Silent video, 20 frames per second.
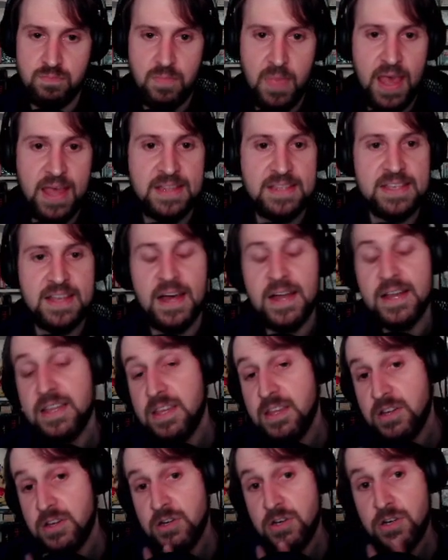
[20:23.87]
N's not
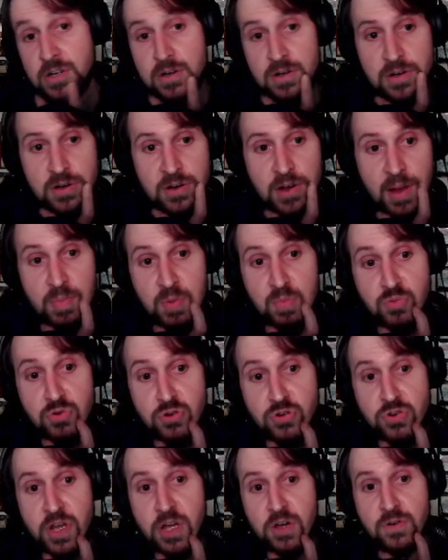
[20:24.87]
here. Grab the
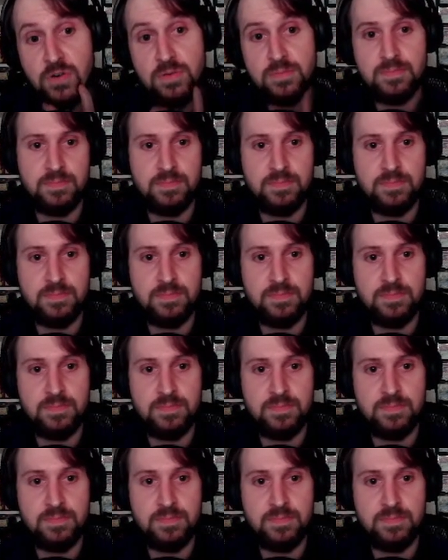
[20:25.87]
Bruno.